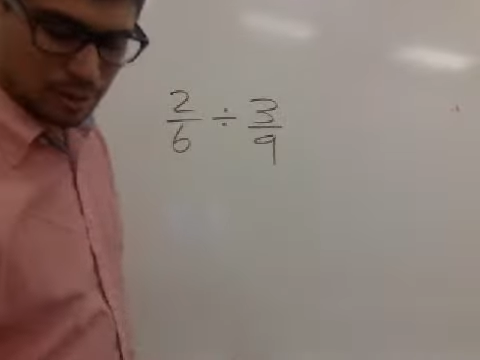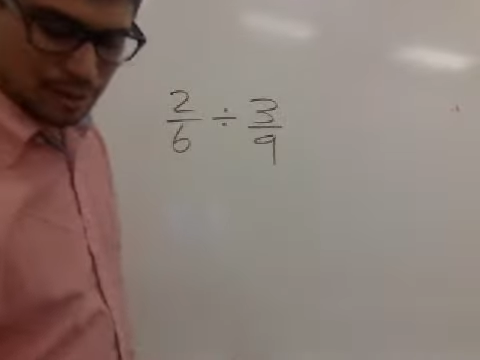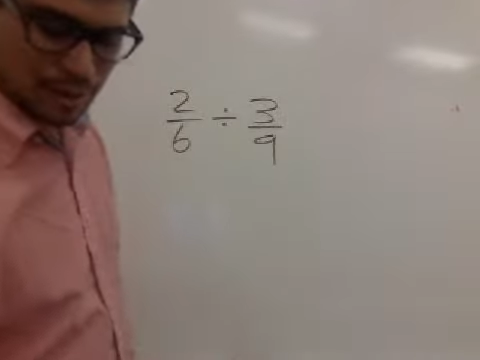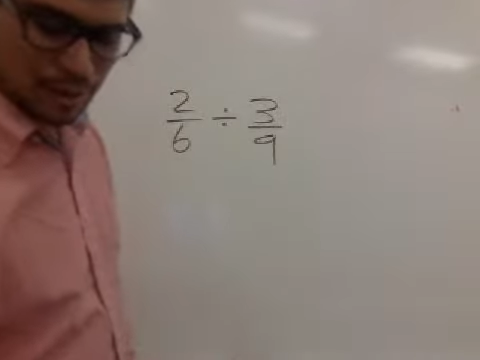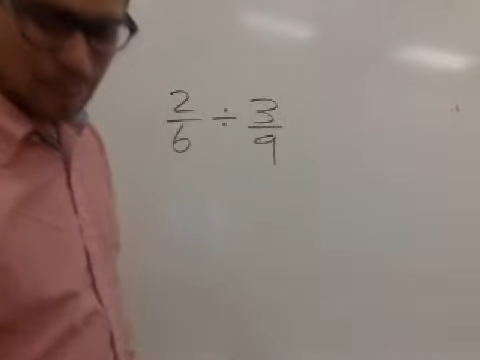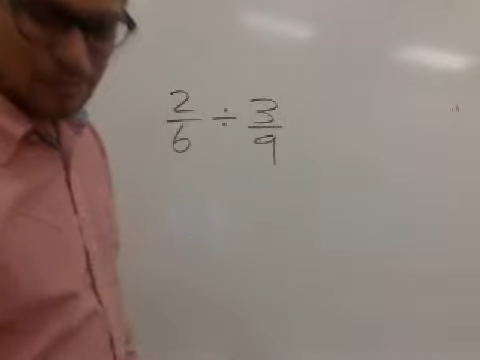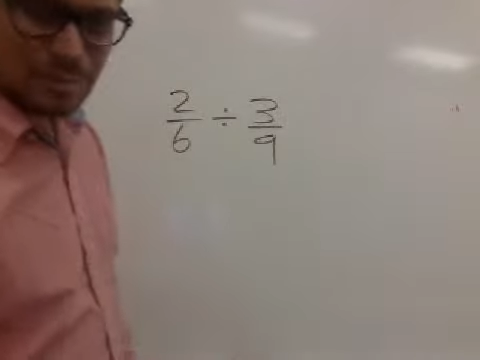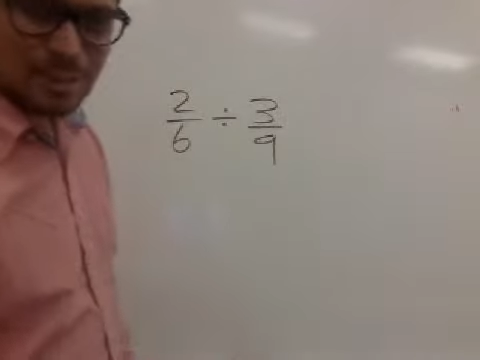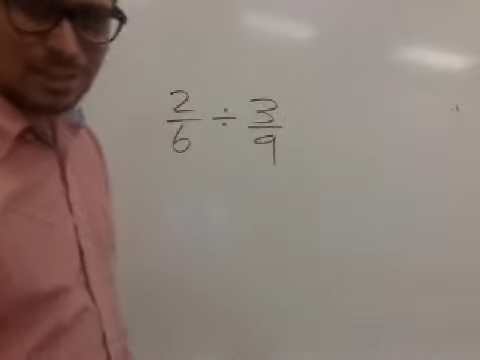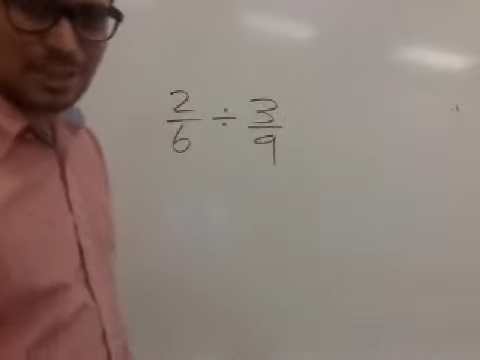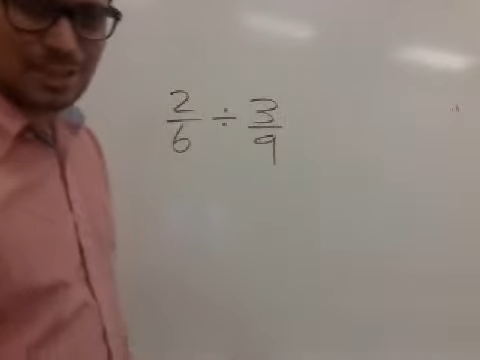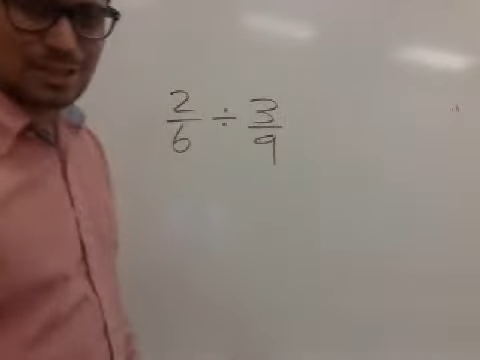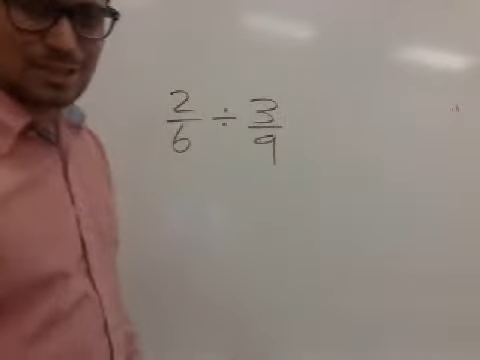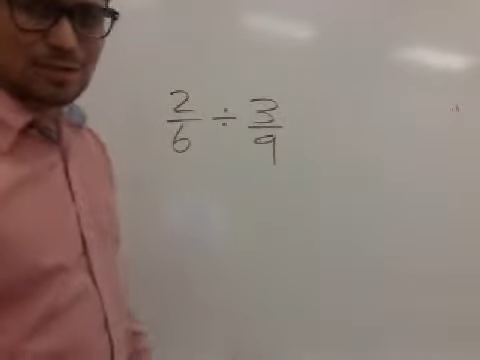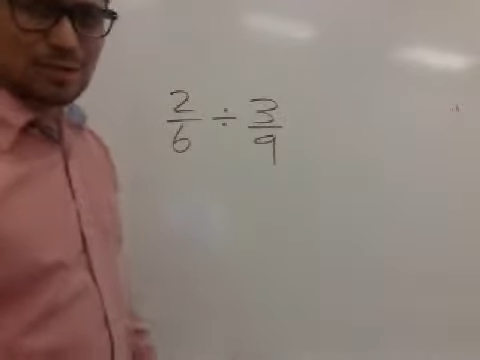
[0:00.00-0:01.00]
It was much
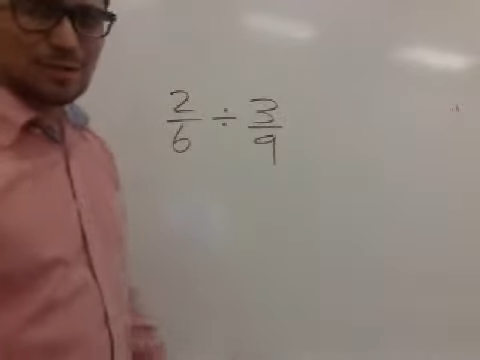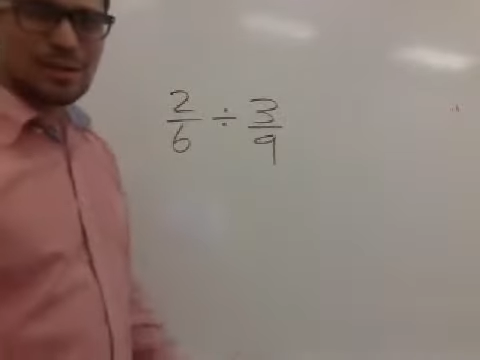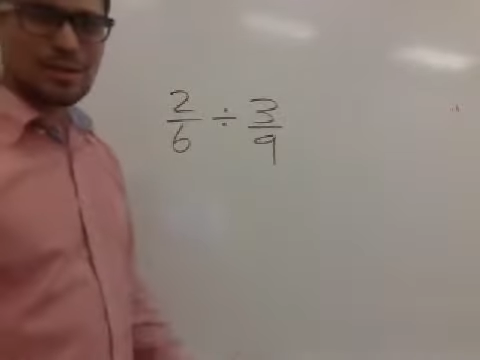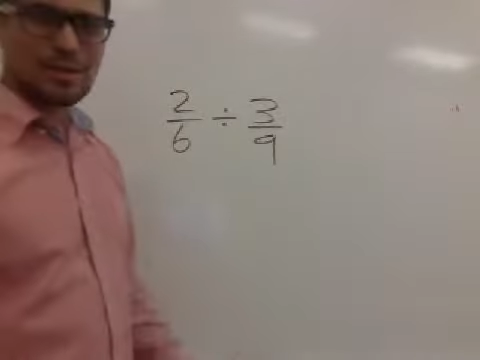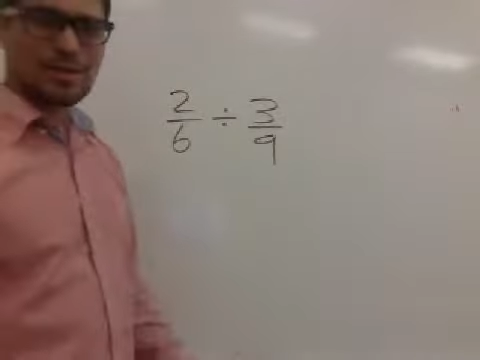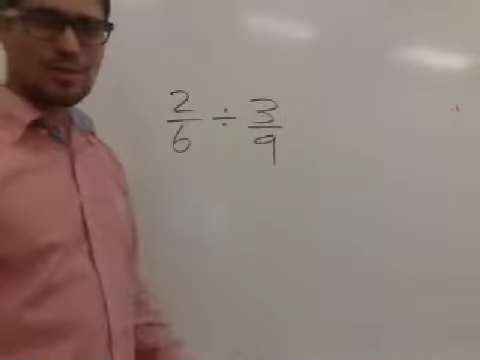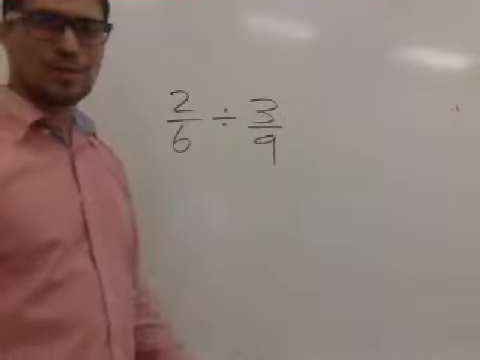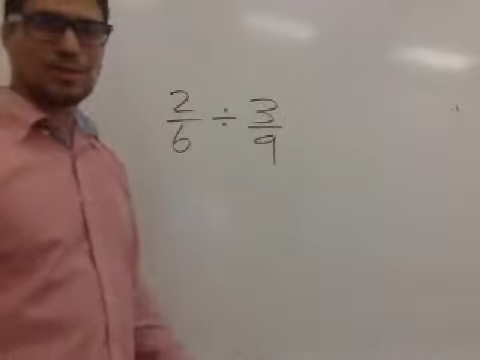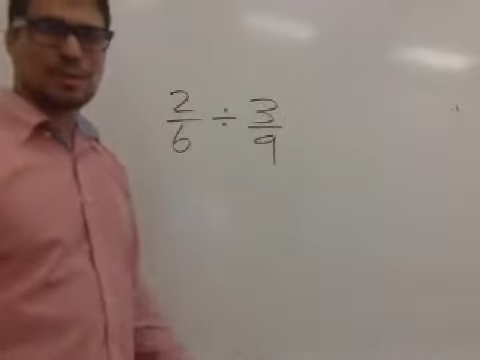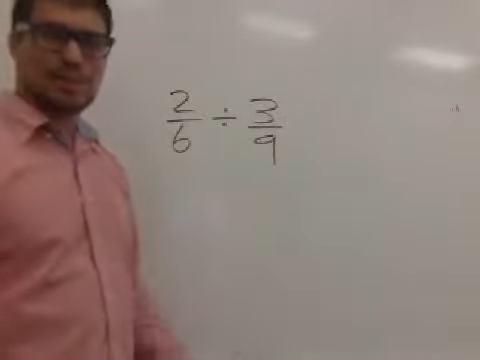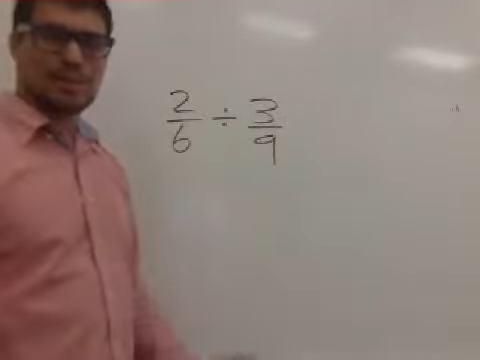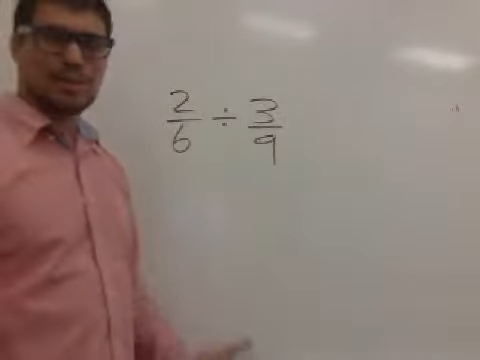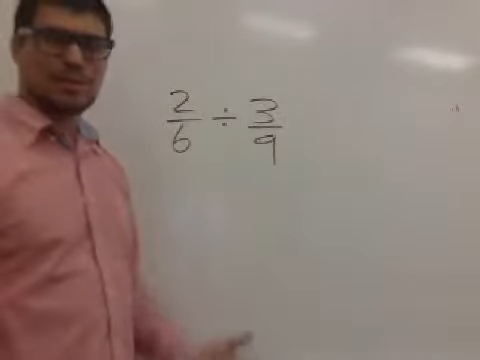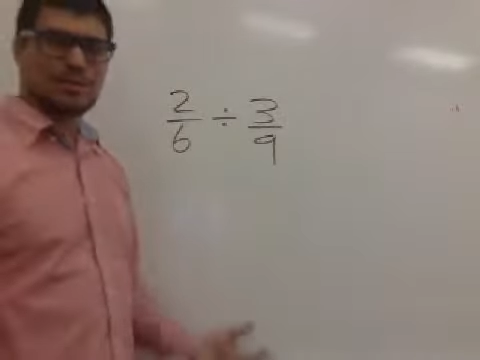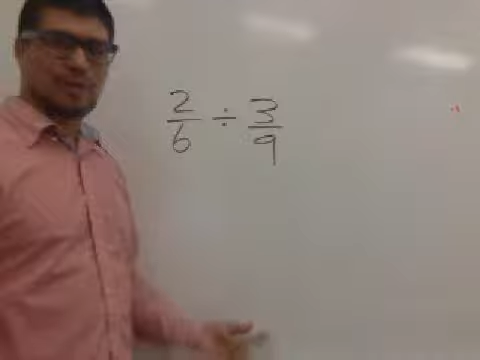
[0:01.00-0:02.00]
easier when we did the
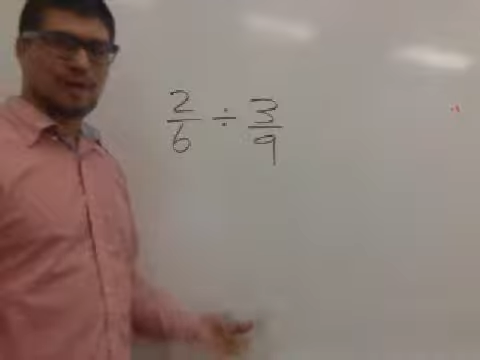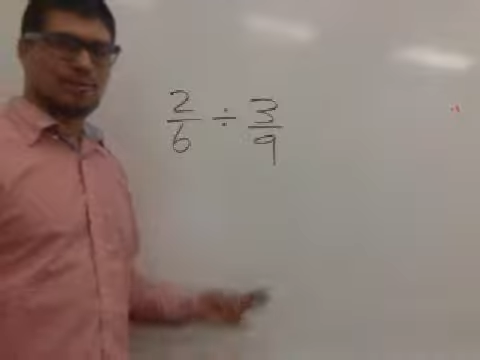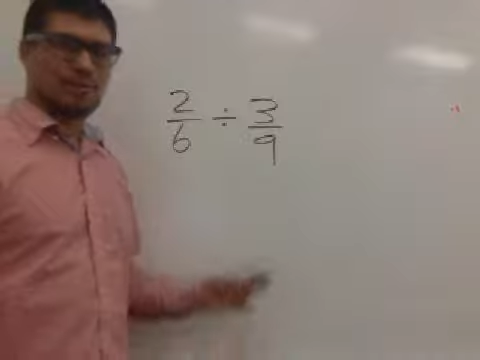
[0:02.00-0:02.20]
multiplication, right?